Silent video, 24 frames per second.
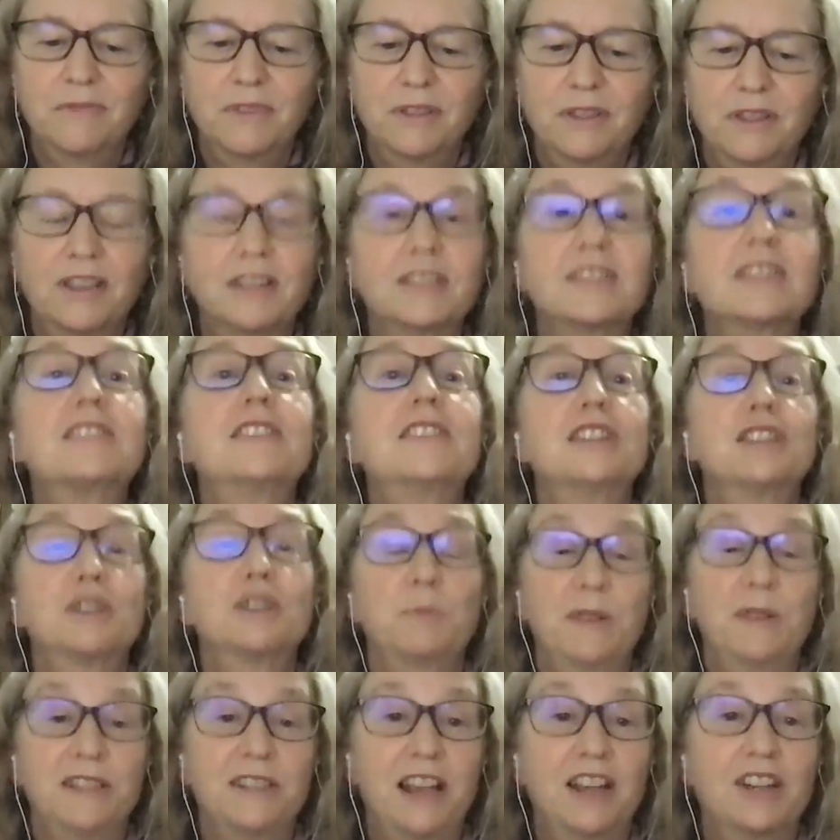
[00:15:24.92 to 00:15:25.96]
this
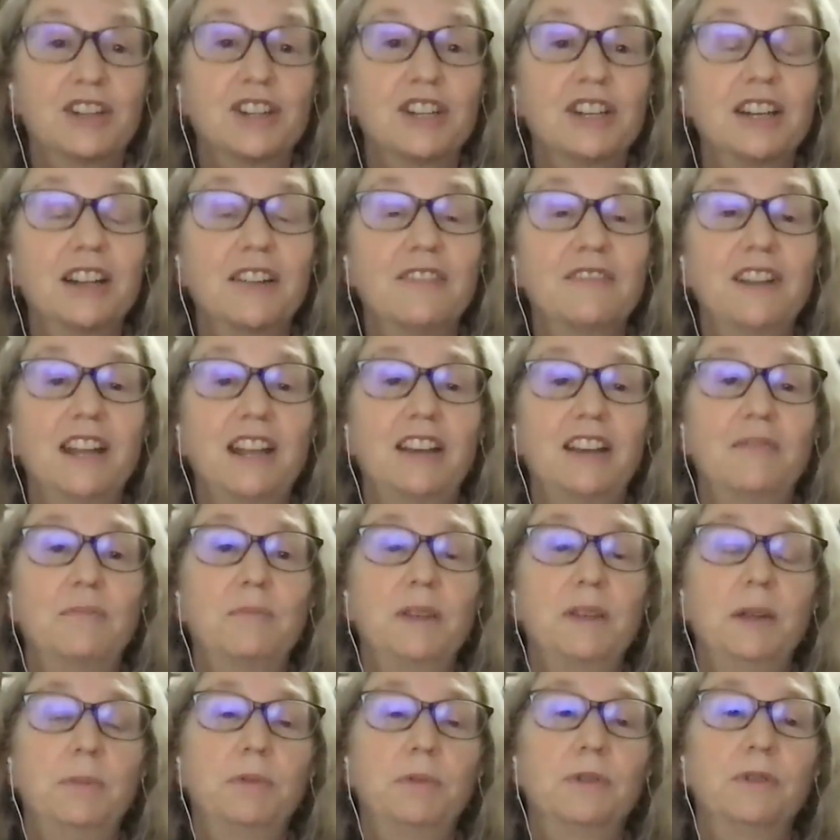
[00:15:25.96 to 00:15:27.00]
dispossession of Native
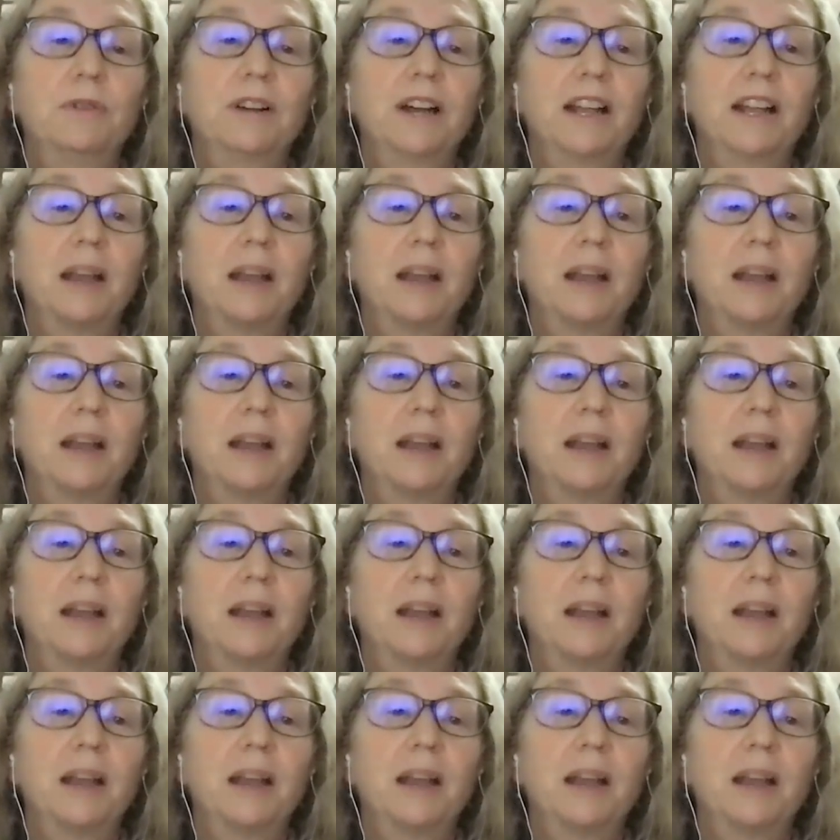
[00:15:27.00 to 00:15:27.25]
people,